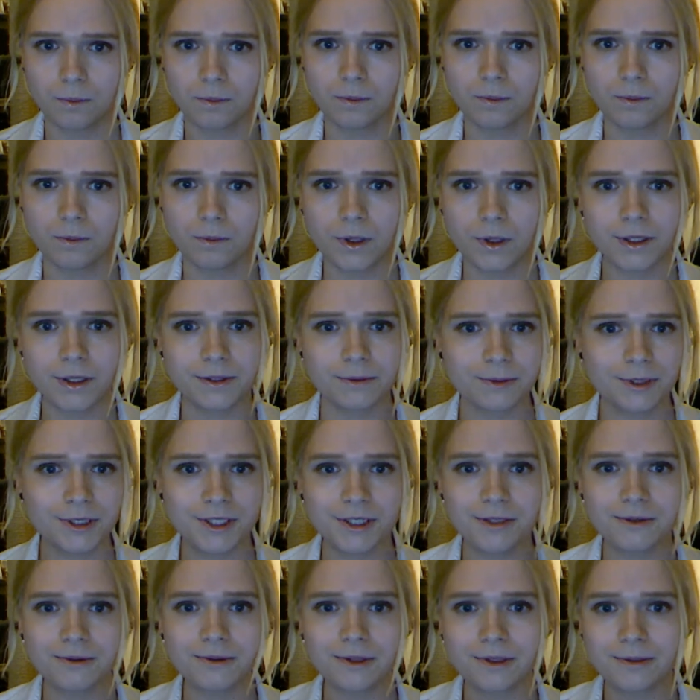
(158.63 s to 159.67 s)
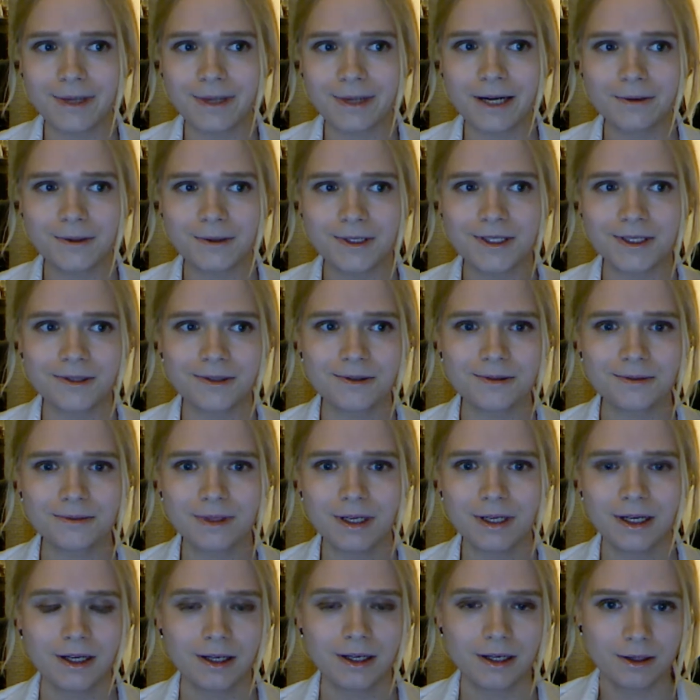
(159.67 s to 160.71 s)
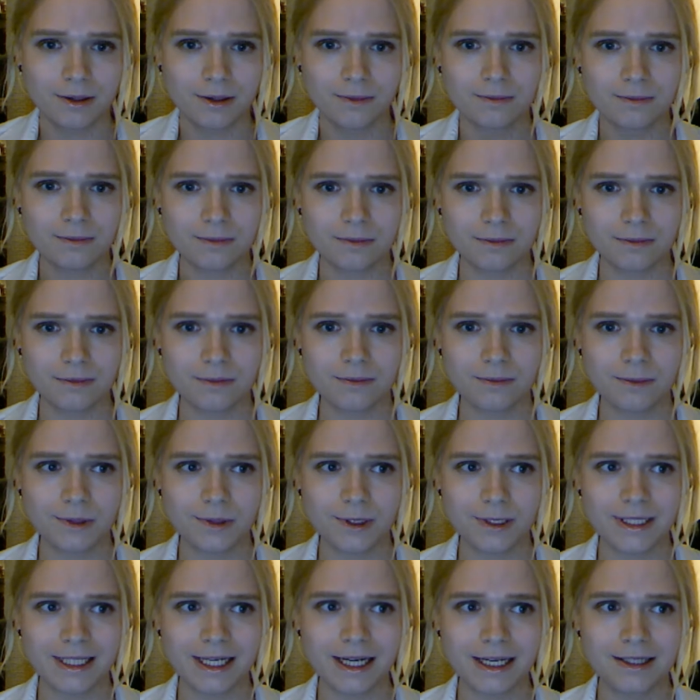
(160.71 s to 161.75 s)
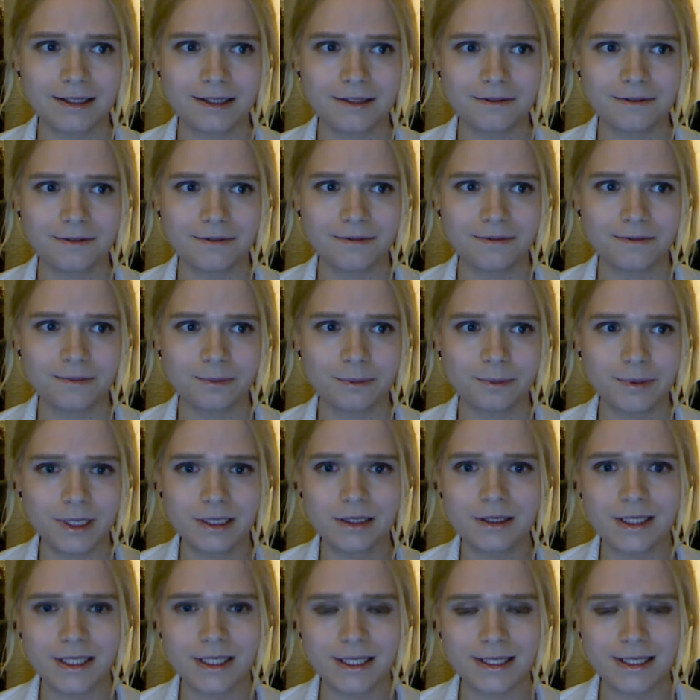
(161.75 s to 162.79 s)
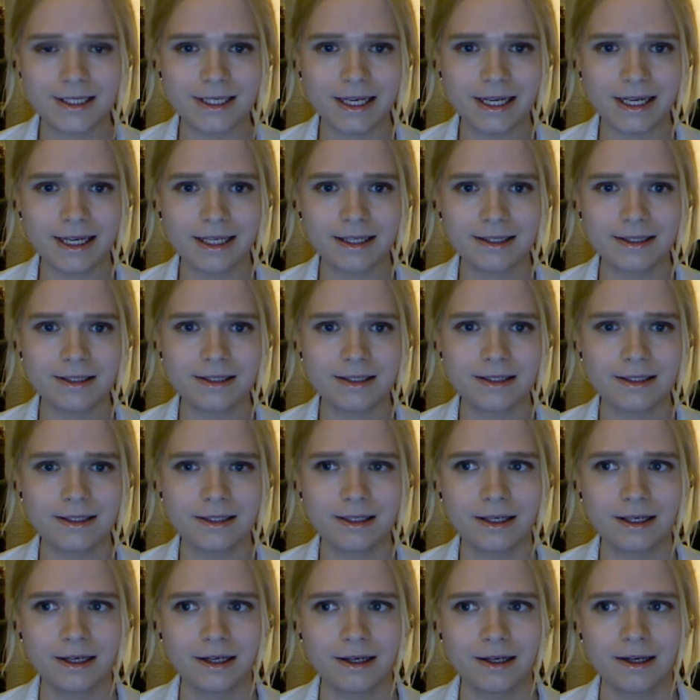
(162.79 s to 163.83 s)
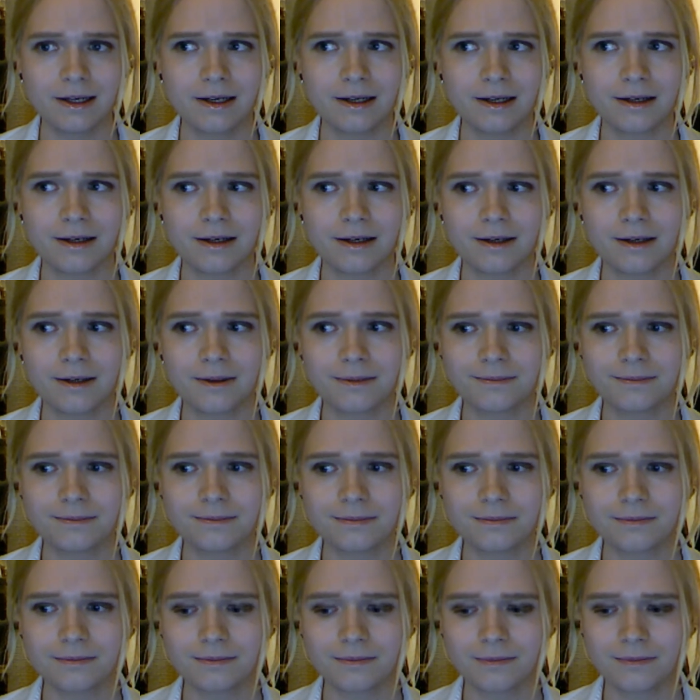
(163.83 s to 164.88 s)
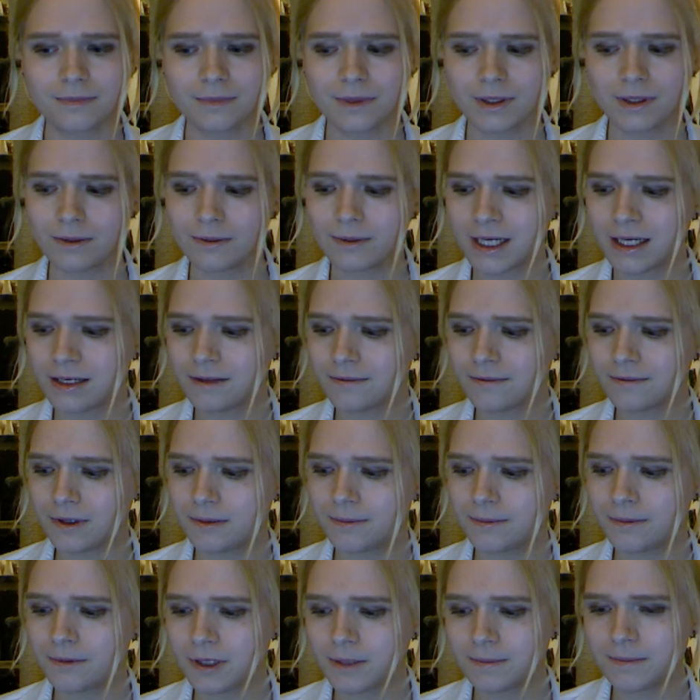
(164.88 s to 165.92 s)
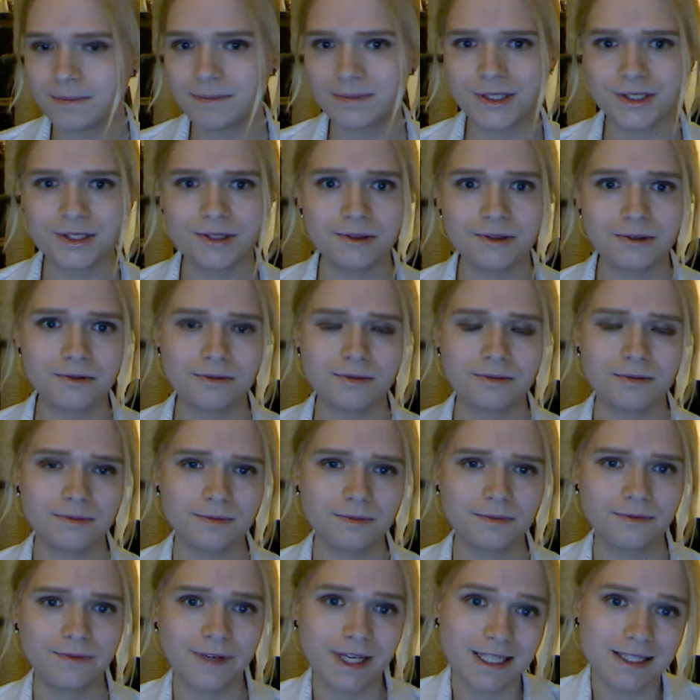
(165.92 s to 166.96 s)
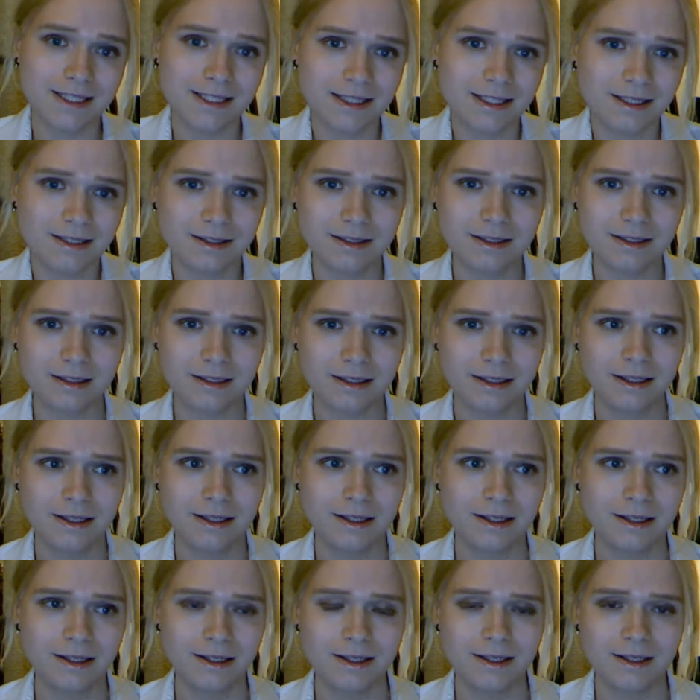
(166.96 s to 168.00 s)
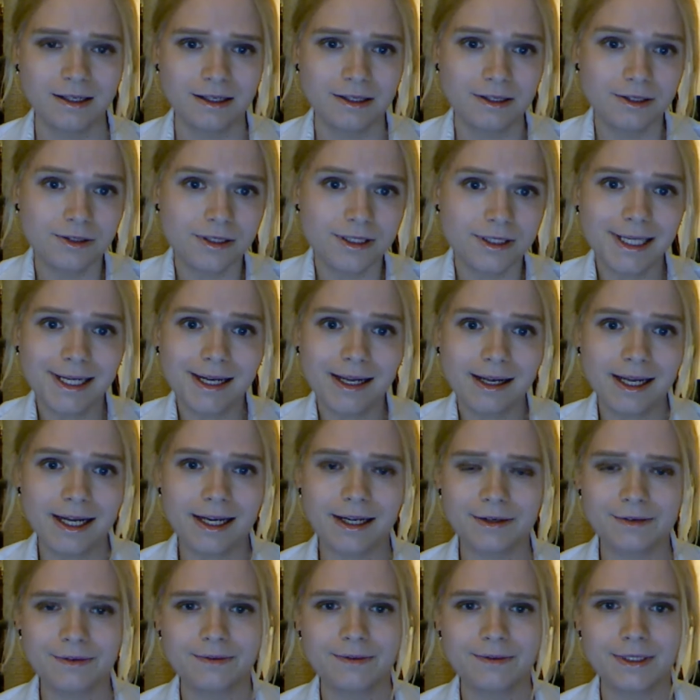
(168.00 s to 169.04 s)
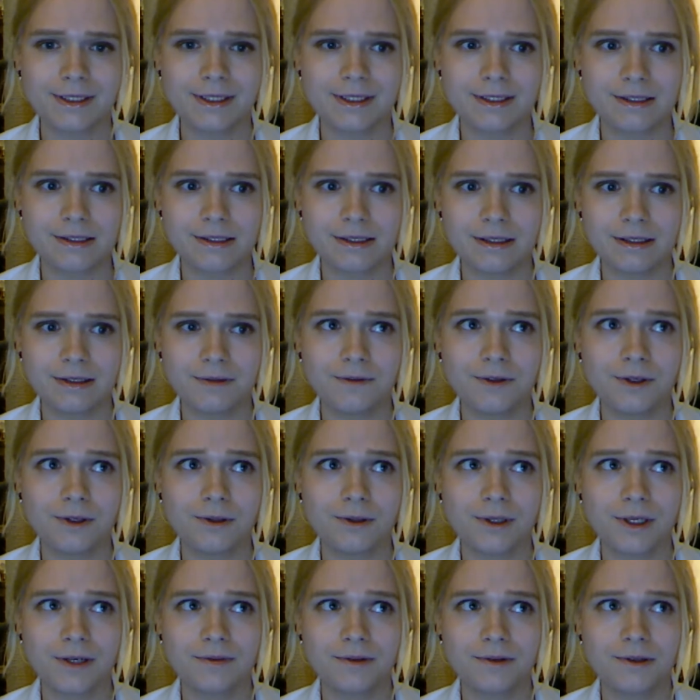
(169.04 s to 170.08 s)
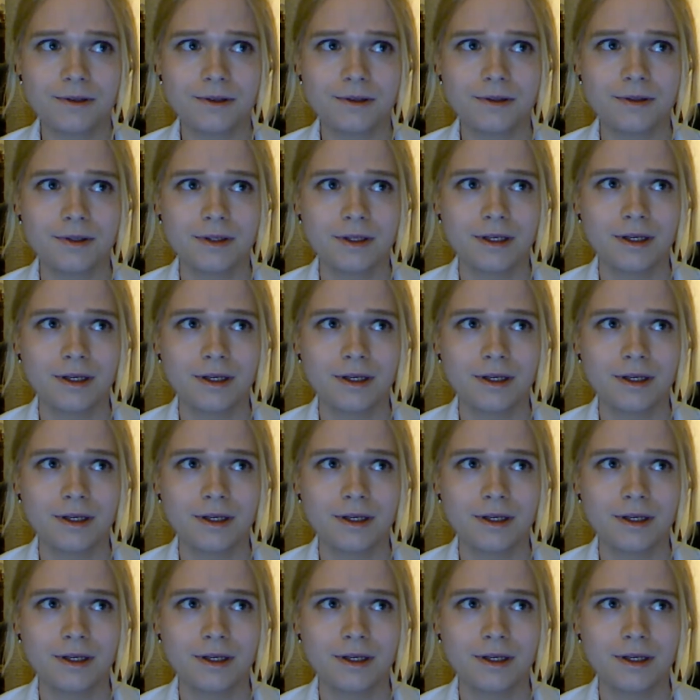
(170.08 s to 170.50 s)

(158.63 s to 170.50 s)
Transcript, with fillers: what what you're about, you know, what kind of prejudice and um, what kind of other problems you faced in in your daily life, and if you ever